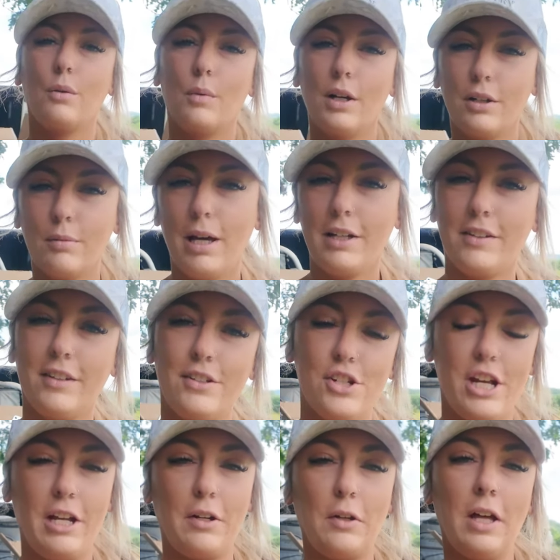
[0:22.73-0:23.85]
Welcome back to the
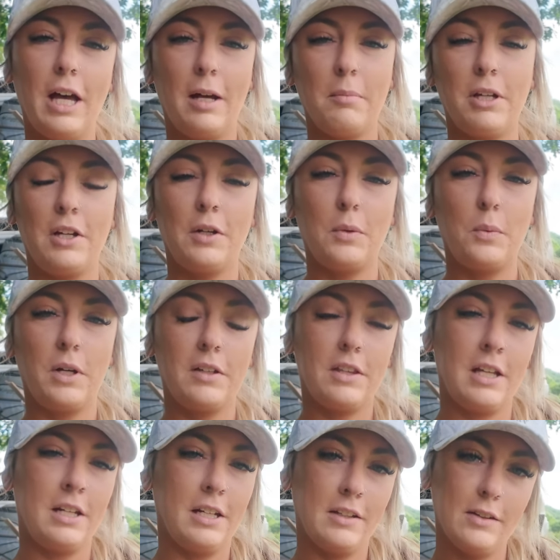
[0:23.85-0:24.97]
channel. I'm here
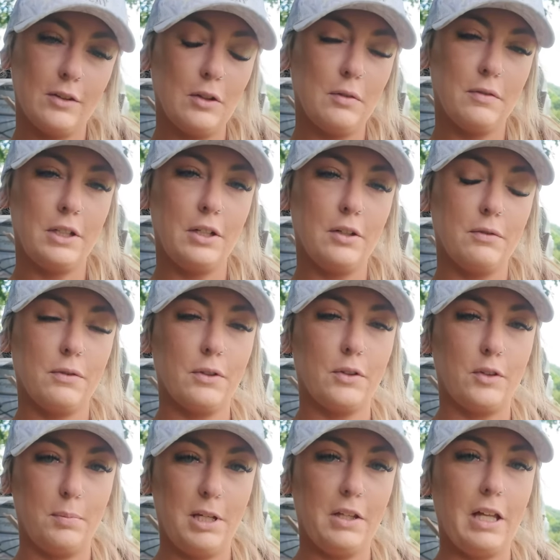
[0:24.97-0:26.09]
with an install video for
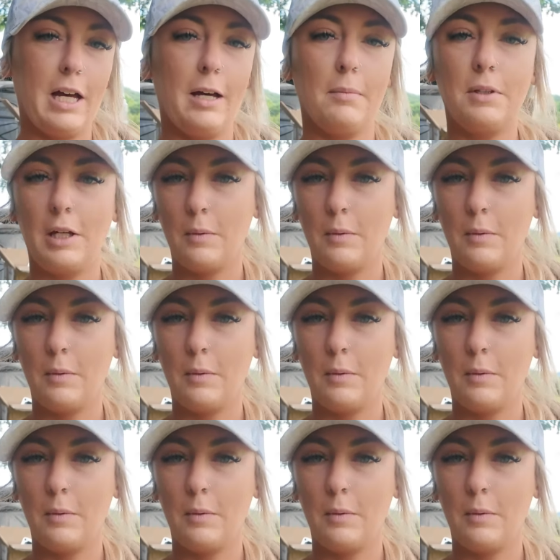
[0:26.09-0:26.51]
Spelab.